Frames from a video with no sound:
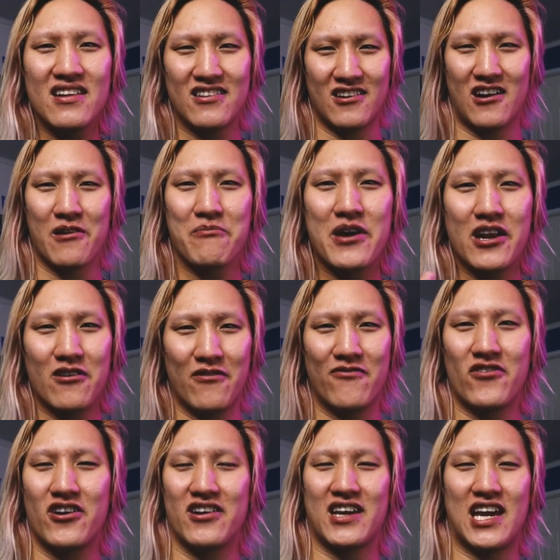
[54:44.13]
and talk better in
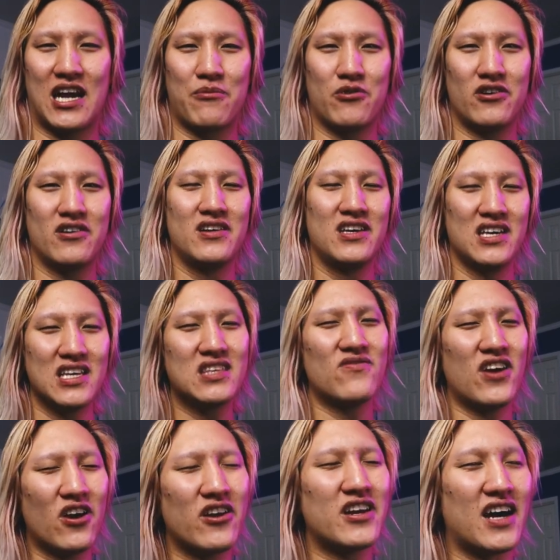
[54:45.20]
front of camera. It's
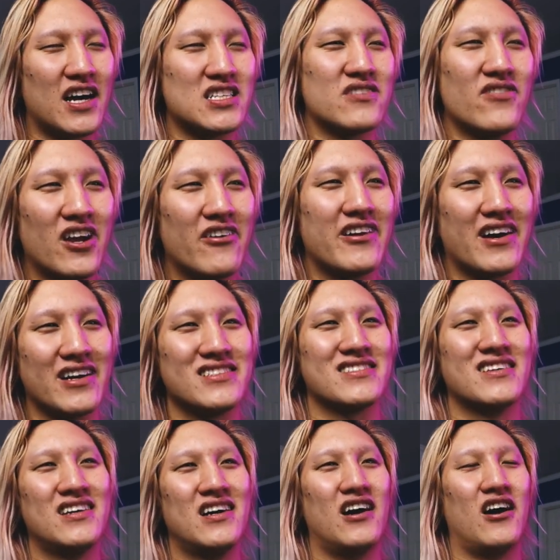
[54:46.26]
very nice, very nice.